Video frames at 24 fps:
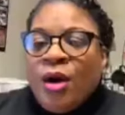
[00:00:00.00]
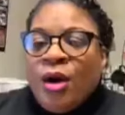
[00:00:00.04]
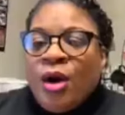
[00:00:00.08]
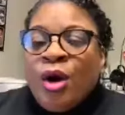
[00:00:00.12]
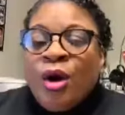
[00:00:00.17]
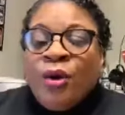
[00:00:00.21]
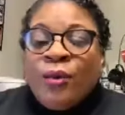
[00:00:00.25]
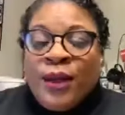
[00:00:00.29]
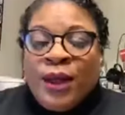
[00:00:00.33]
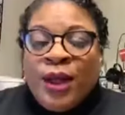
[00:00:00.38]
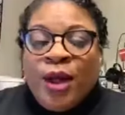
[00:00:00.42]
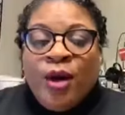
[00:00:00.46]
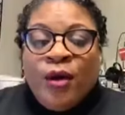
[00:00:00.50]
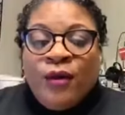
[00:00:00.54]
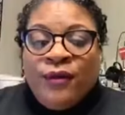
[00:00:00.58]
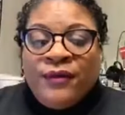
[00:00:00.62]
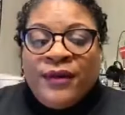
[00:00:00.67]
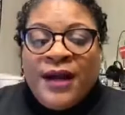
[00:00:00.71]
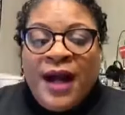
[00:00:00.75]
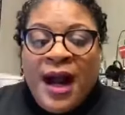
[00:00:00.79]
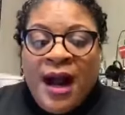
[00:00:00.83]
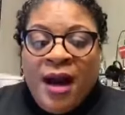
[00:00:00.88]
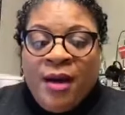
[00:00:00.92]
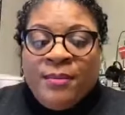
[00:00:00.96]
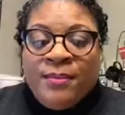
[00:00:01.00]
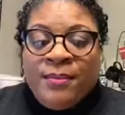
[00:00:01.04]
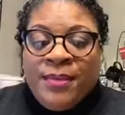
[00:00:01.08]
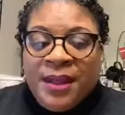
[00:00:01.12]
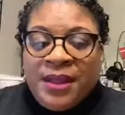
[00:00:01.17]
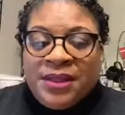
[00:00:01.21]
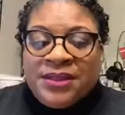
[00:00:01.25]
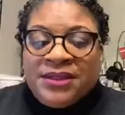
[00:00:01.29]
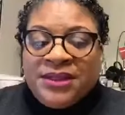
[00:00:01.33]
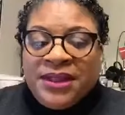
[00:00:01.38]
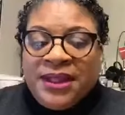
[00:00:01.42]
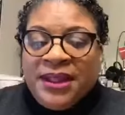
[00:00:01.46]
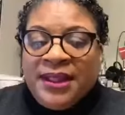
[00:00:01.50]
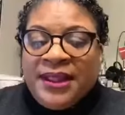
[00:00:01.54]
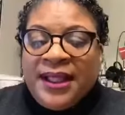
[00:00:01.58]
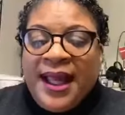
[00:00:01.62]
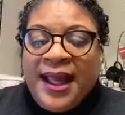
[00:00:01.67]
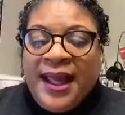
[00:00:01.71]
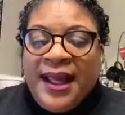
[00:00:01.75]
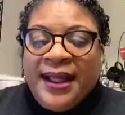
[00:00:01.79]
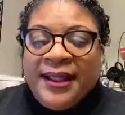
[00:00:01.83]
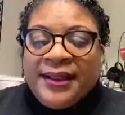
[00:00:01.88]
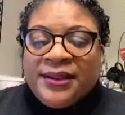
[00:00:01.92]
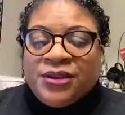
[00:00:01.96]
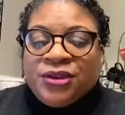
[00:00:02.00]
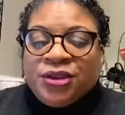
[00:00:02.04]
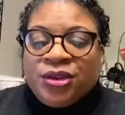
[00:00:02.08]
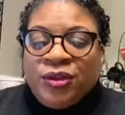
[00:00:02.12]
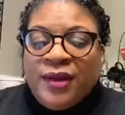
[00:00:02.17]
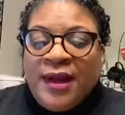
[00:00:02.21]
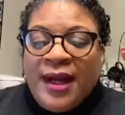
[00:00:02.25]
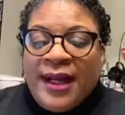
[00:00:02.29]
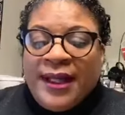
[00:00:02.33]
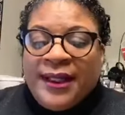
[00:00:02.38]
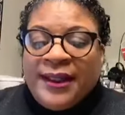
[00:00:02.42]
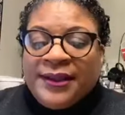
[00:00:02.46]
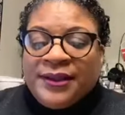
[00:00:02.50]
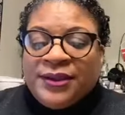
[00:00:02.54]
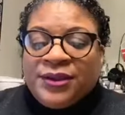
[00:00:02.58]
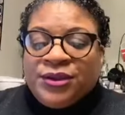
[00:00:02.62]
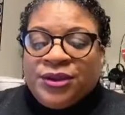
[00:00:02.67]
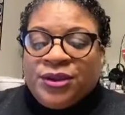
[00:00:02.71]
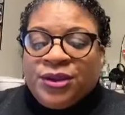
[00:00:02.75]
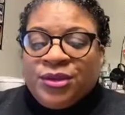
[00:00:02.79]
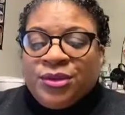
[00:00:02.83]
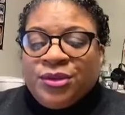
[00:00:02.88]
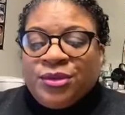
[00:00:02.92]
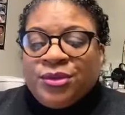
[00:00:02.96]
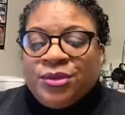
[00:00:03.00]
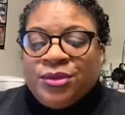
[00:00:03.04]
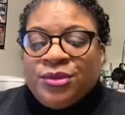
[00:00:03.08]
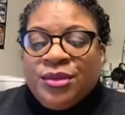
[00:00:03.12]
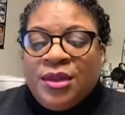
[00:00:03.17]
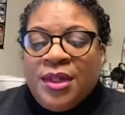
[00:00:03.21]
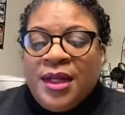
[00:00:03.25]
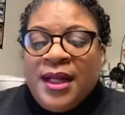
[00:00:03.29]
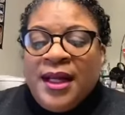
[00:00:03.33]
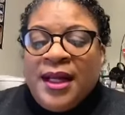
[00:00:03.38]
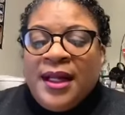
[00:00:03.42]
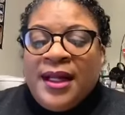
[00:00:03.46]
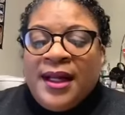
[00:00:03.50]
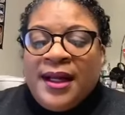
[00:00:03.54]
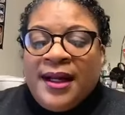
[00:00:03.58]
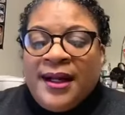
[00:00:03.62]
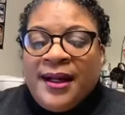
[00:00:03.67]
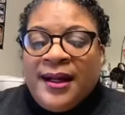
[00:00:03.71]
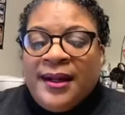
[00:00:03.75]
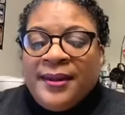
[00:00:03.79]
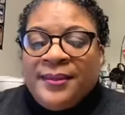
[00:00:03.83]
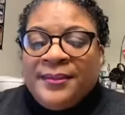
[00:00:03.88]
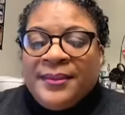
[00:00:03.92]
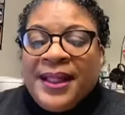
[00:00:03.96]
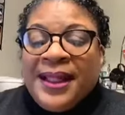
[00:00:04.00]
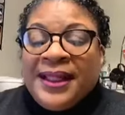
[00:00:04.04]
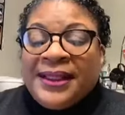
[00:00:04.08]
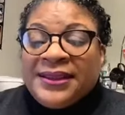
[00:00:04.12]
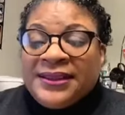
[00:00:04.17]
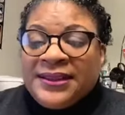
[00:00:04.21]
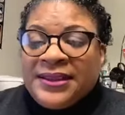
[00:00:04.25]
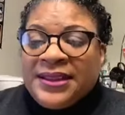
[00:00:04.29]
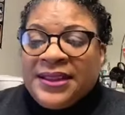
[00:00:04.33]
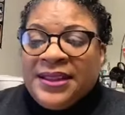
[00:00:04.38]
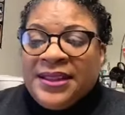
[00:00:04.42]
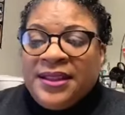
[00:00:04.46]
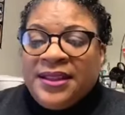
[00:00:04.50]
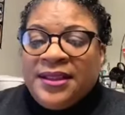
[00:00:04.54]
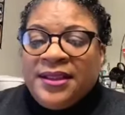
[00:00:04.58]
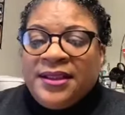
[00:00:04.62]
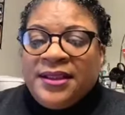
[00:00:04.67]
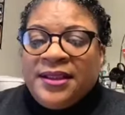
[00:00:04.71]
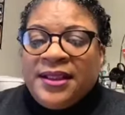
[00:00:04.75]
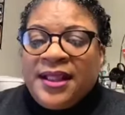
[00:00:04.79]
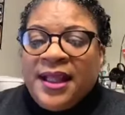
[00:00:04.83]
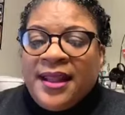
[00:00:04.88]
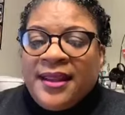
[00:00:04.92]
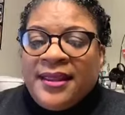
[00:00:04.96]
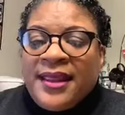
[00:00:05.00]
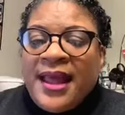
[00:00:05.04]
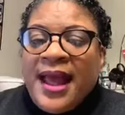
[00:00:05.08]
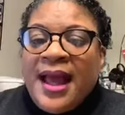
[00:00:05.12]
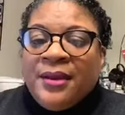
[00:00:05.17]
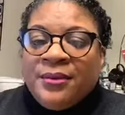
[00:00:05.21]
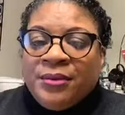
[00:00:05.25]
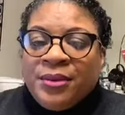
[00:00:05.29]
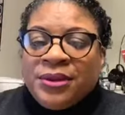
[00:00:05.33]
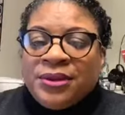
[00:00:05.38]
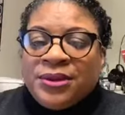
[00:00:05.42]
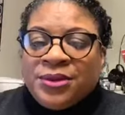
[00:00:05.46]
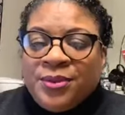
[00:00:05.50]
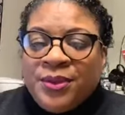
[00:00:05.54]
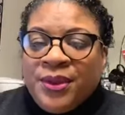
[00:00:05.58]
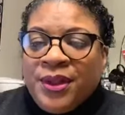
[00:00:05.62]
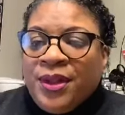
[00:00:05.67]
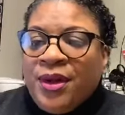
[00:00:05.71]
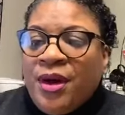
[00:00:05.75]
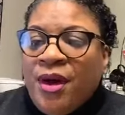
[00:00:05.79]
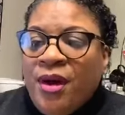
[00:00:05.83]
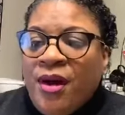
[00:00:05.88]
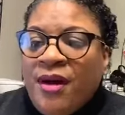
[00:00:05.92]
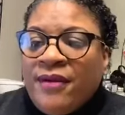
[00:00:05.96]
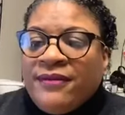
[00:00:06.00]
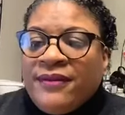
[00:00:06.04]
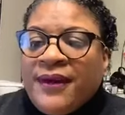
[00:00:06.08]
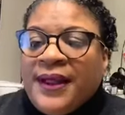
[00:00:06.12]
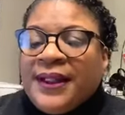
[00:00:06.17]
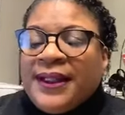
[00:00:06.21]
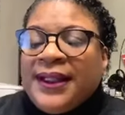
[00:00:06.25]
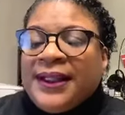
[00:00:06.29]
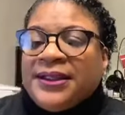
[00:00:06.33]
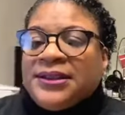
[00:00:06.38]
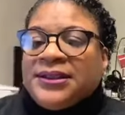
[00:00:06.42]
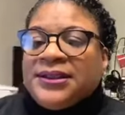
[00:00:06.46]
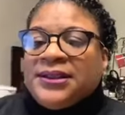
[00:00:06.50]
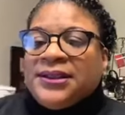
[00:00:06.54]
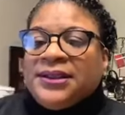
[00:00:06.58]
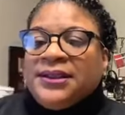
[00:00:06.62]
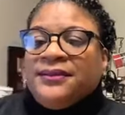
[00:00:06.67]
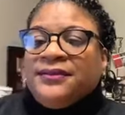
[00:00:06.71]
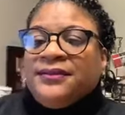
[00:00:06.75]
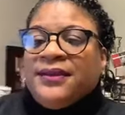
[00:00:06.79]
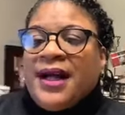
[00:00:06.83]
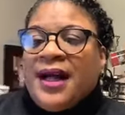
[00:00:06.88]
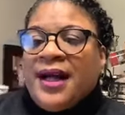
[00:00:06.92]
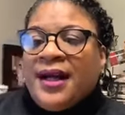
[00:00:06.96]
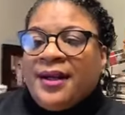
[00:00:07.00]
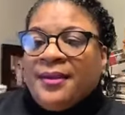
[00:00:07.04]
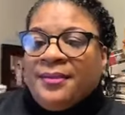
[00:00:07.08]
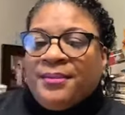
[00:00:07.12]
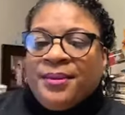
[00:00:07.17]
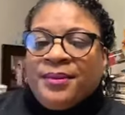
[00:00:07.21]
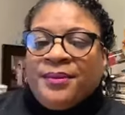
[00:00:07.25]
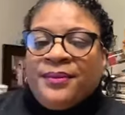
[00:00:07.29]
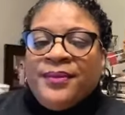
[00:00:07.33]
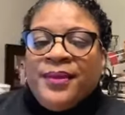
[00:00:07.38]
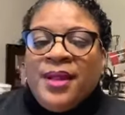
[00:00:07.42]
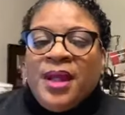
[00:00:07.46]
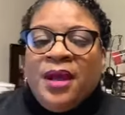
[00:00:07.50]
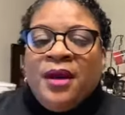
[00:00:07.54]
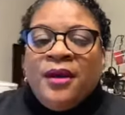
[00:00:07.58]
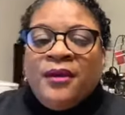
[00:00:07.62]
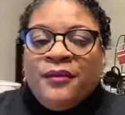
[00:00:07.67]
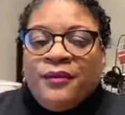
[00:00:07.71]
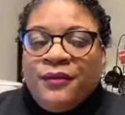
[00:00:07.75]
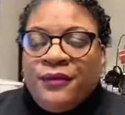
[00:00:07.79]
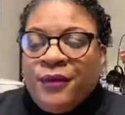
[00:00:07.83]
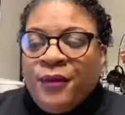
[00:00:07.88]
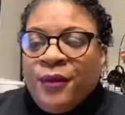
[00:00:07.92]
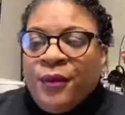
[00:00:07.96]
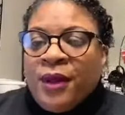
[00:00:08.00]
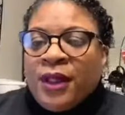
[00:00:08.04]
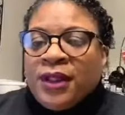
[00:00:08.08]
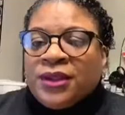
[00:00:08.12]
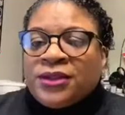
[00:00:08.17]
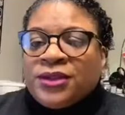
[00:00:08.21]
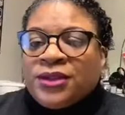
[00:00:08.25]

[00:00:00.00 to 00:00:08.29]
going over our budget and trying to um, exceed that which we are financially viable for.